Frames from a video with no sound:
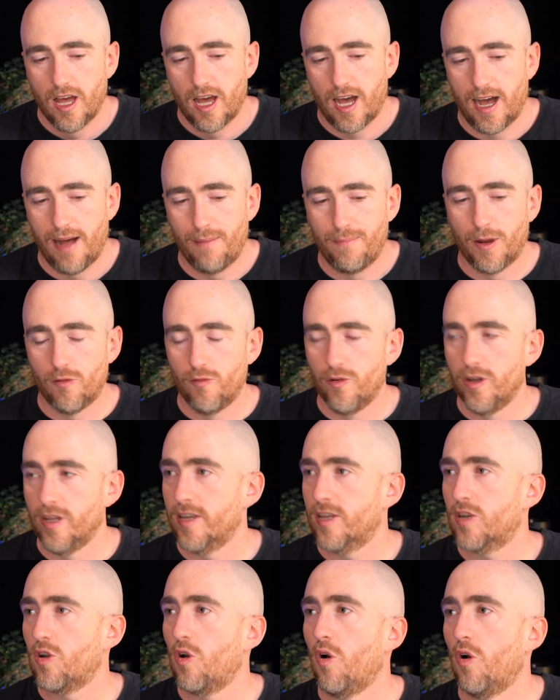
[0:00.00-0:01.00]
But
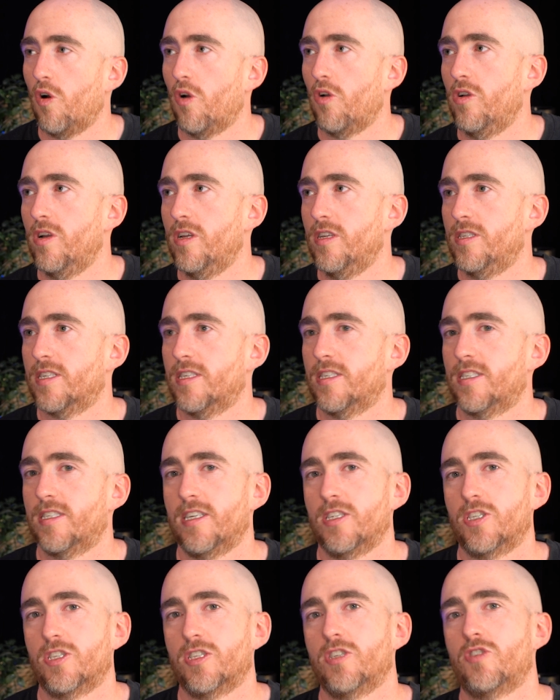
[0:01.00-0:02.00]
really core is
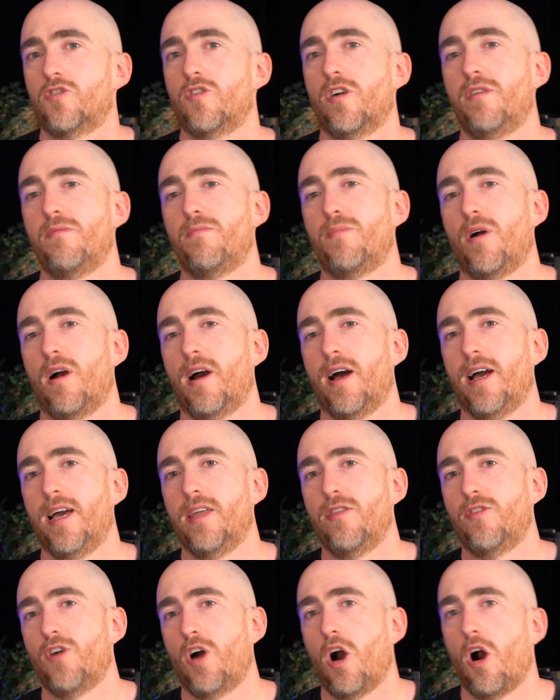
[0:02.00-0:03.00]
essentially trying to buy
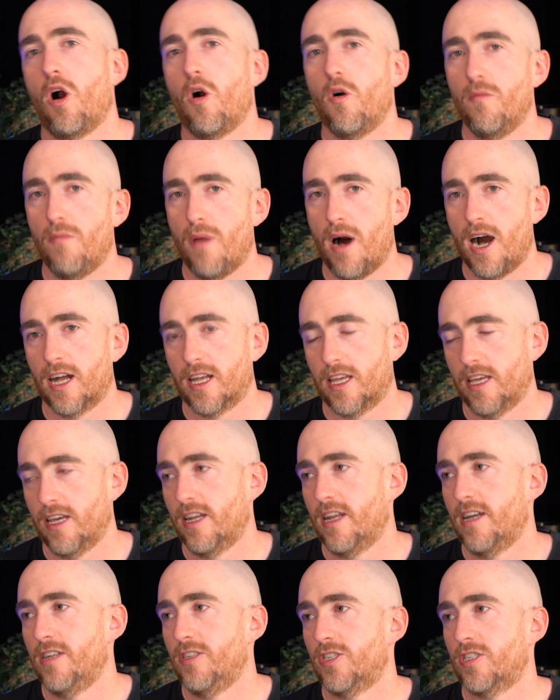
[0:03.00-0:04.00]
the whole
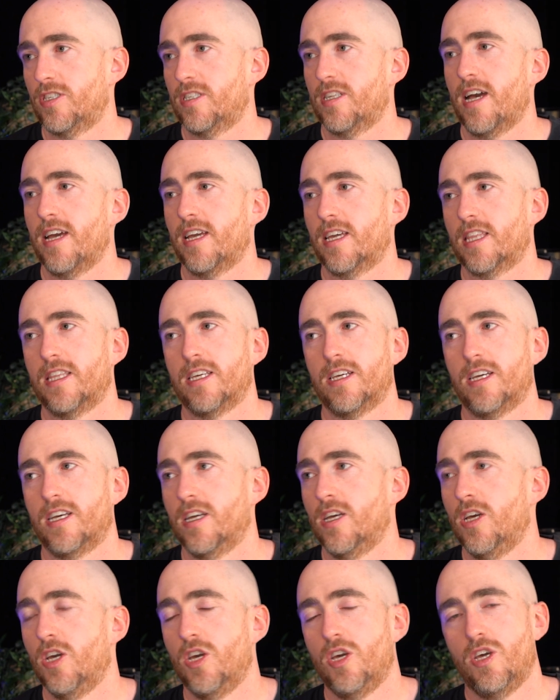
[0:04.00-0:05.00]
market and just take the
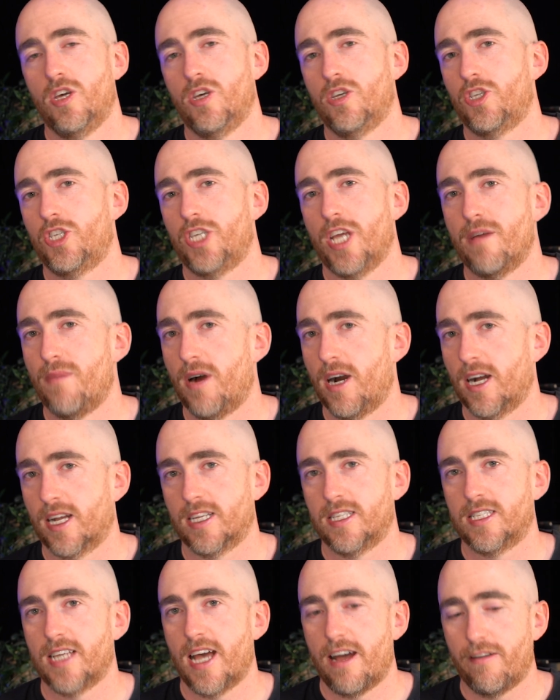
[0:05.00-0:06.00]
share
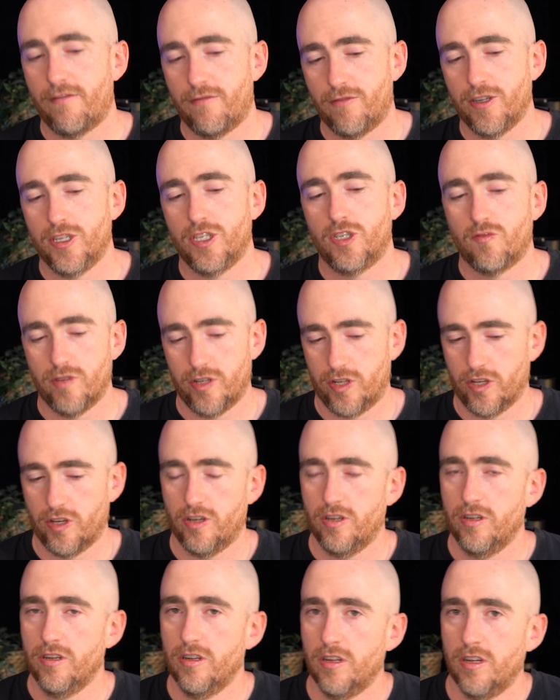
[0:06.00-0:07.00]
market's average
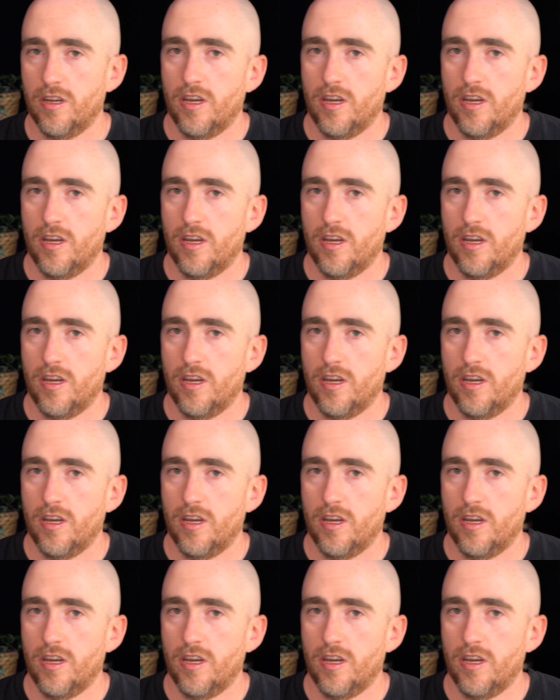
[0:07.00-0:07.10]
return.